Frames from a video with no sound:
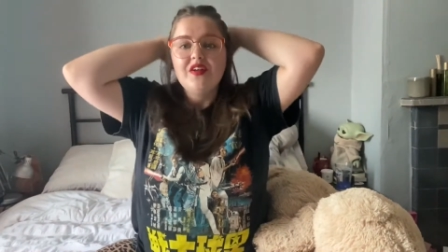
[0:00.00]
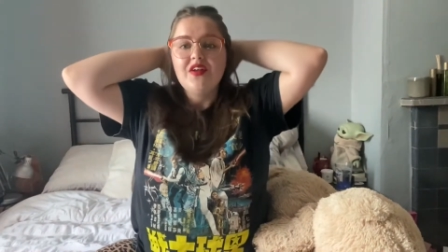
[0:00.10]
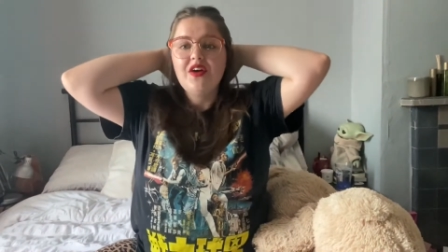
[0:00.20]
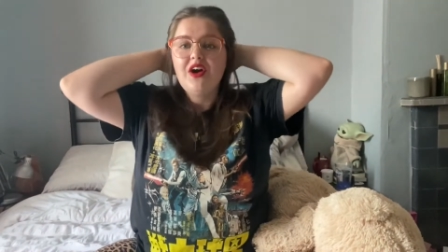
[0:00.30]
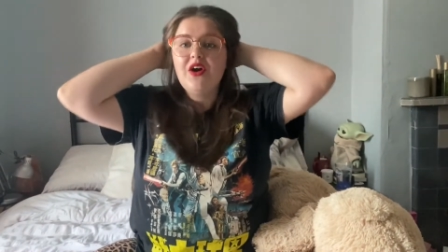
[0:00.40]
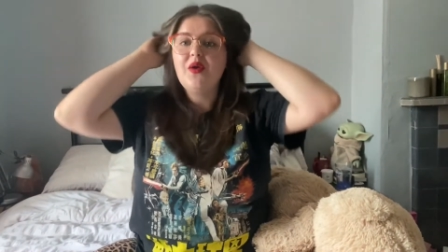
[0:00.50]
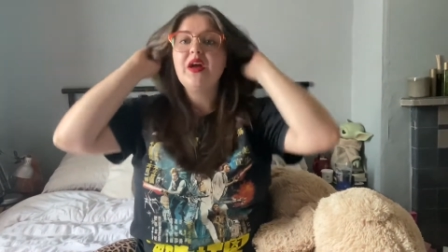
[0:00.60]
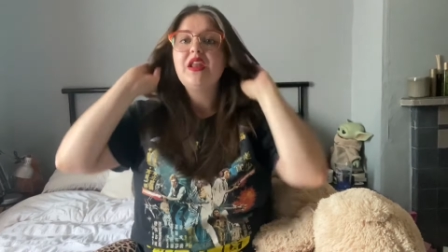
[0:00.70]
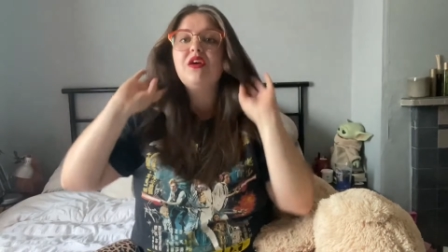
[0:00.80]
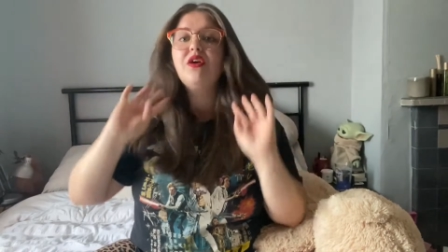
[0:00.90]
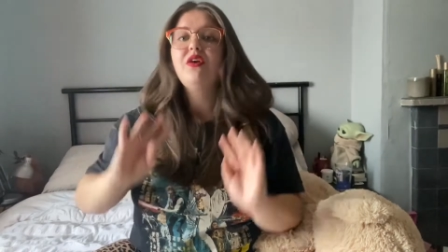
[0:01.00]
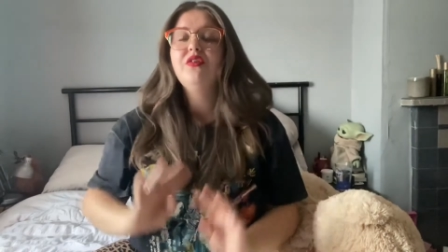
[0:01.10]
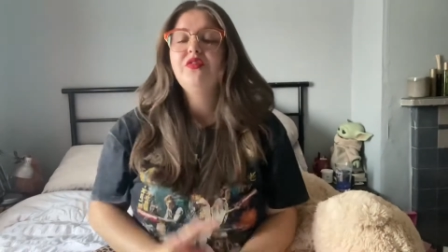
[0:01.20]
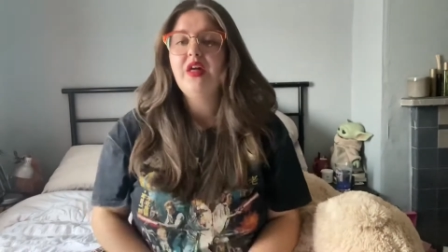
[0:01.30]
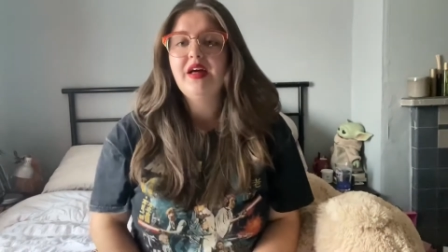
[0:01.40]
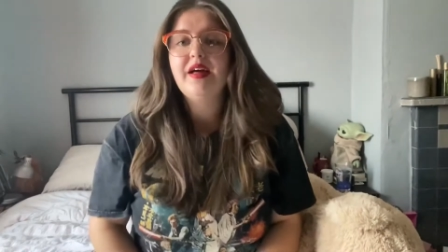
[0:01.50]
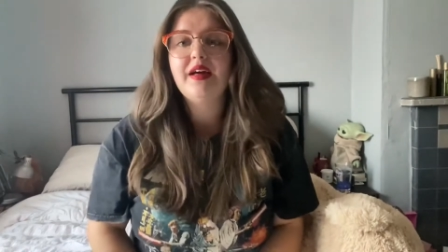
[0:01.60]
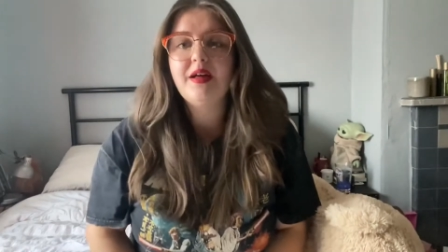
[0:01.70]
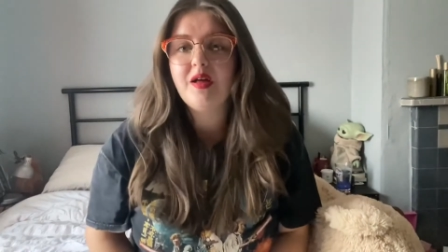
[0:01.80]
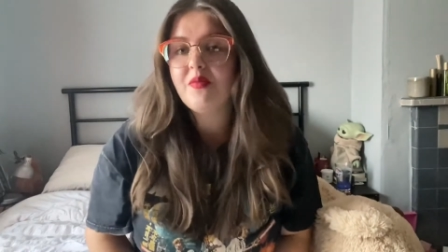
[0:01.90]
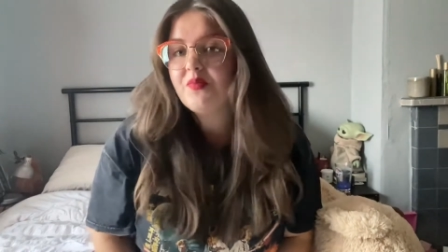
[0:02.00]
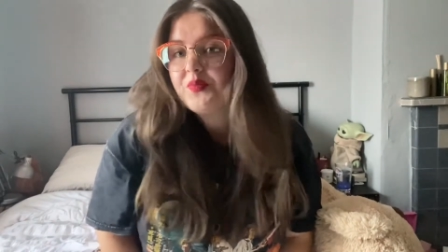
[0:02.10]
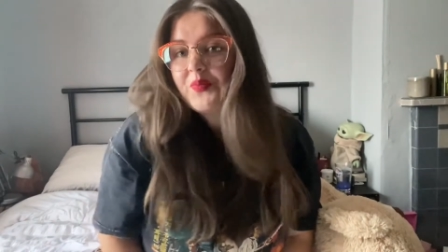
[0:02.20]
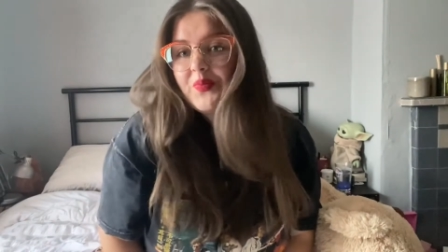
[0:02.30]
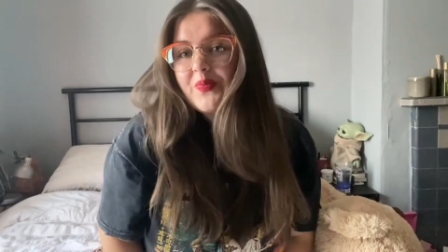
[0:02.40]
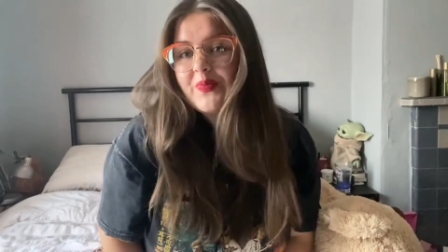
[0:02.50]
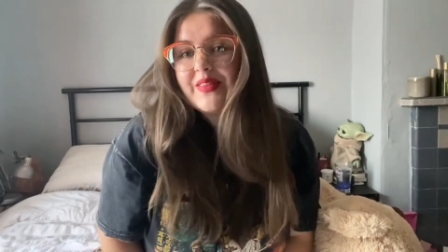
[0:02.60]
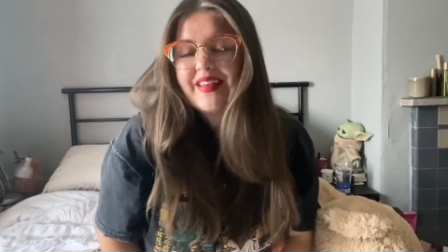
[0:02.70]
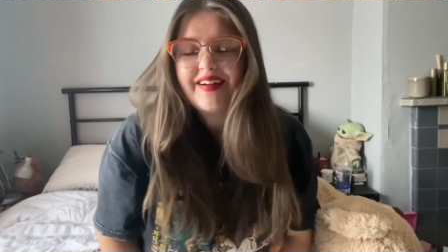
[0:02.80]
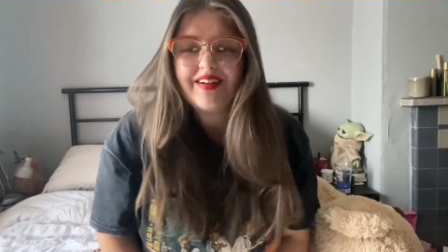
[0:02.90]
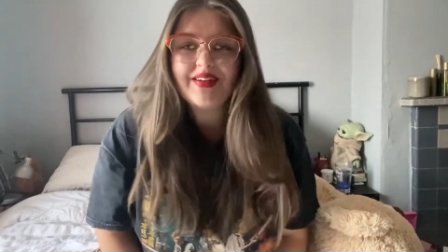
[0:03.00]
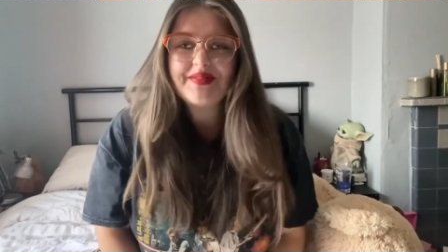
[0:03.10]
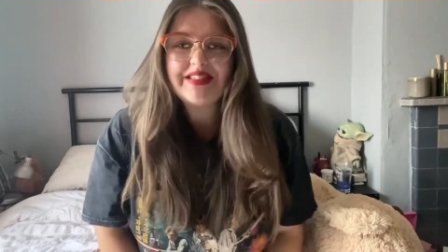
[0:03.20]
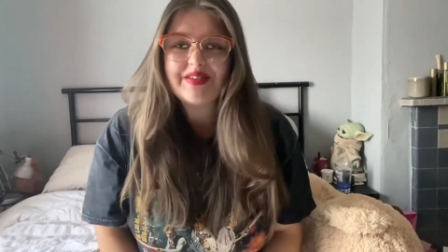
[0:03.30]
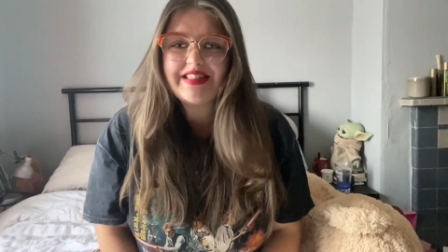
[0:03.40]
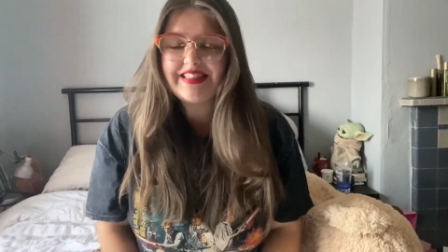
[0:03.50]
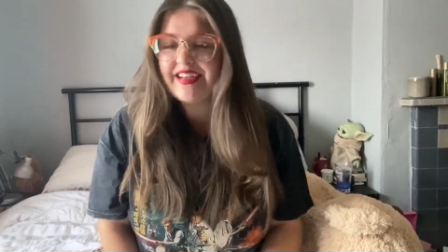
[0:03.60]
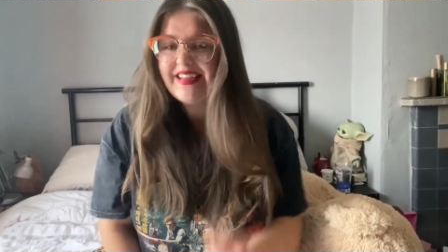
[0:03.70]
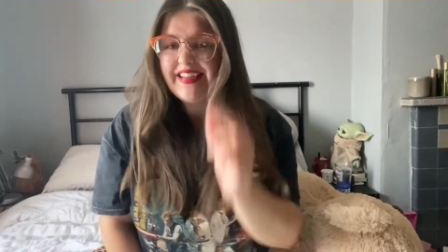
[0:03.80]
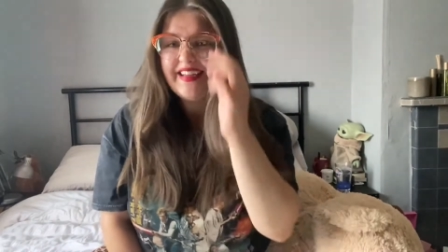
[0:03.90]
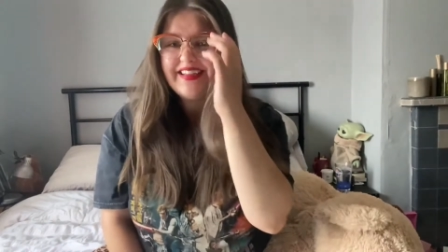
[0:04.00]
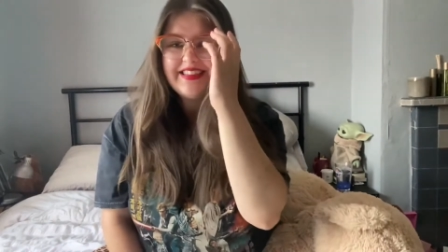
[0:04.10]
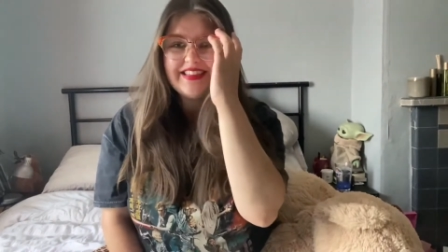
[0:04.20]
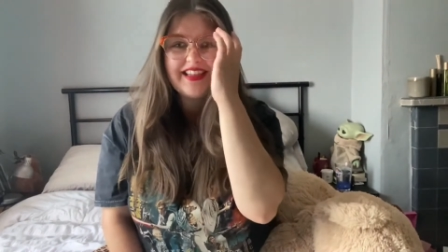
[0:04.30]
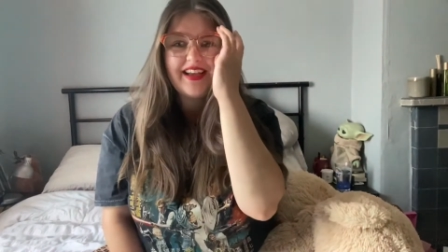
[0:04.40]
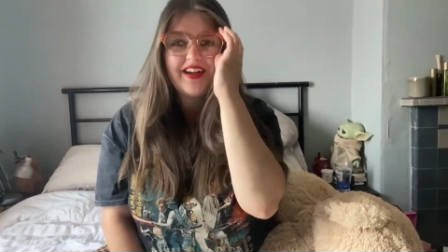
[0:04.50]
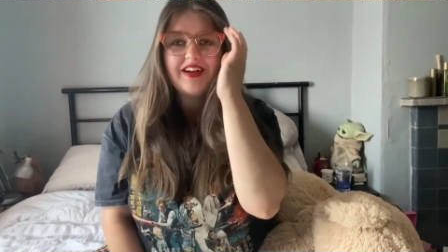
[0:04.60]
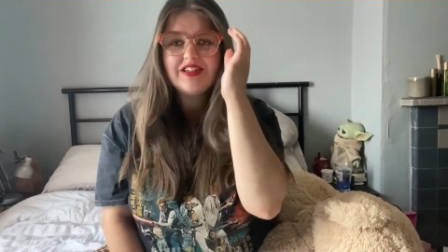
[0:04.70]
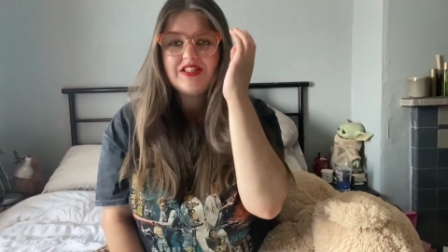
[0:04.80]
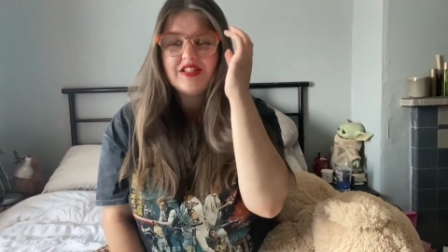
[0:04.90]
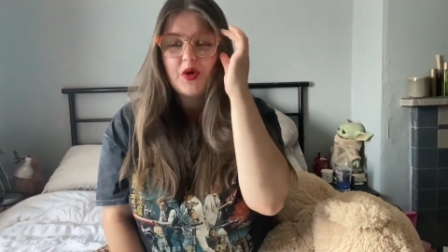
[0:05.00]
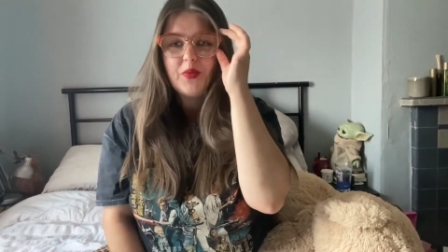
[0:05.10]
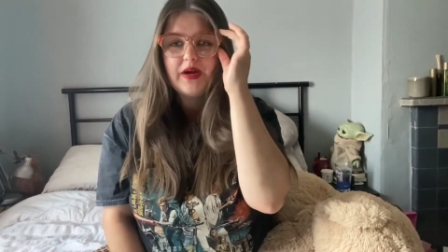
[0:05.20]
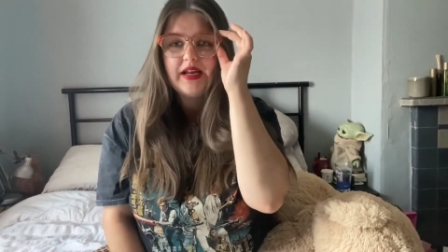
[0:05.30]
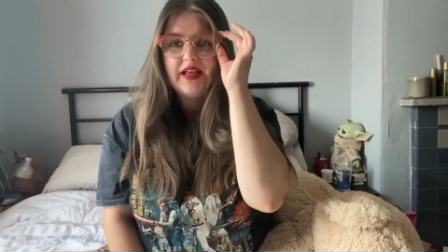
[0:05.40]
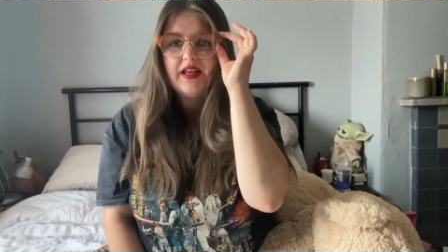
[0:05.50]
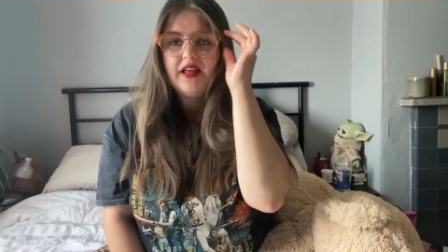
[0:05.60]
Oh, I love them. Oh, I'm so excited. They are so pretty.